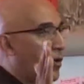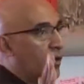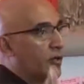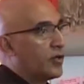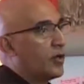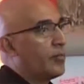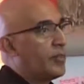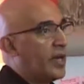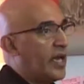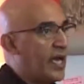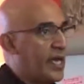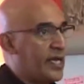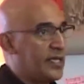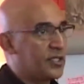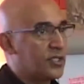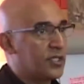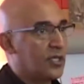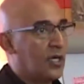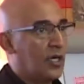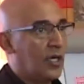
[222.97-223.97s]
on your
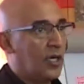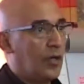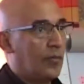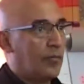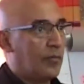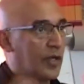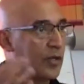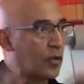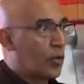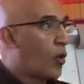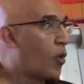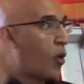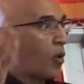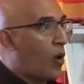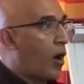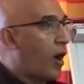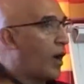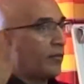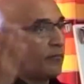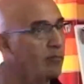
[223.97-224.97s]
page, but
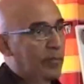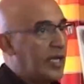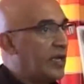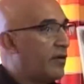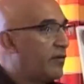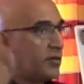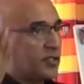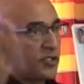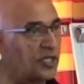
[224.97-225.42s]
be